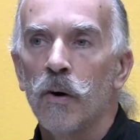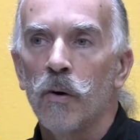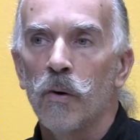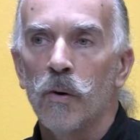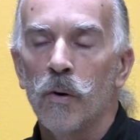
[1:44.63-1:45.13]

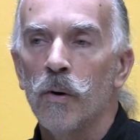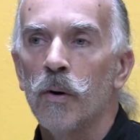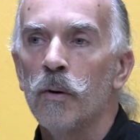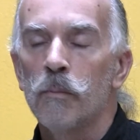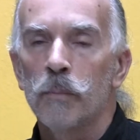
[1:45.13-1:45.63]

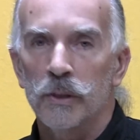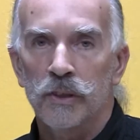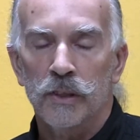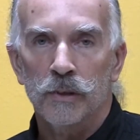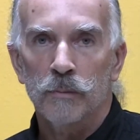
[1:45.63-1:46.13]
or
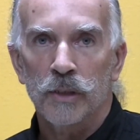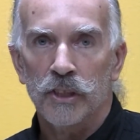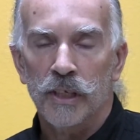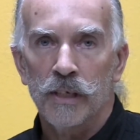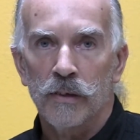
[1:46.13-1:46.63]
precision
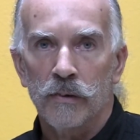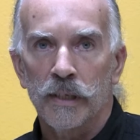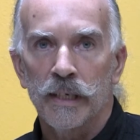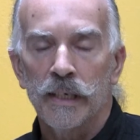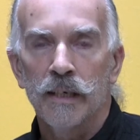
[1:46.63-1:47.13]

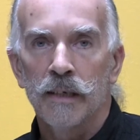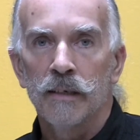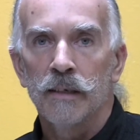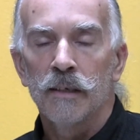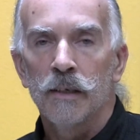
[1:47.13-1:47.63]
machinery
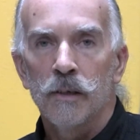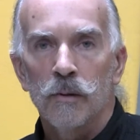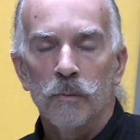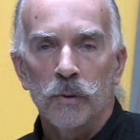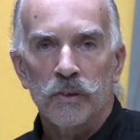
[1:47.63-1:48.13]

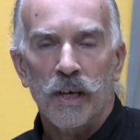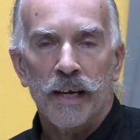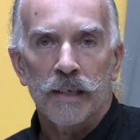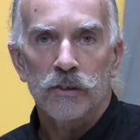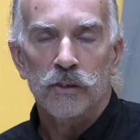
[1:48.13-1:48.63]
was
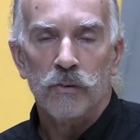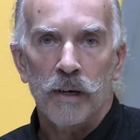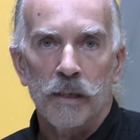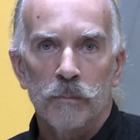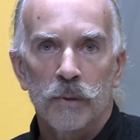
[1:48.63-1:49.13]
hand
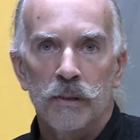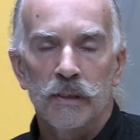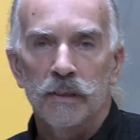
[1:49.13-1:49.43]
scraped.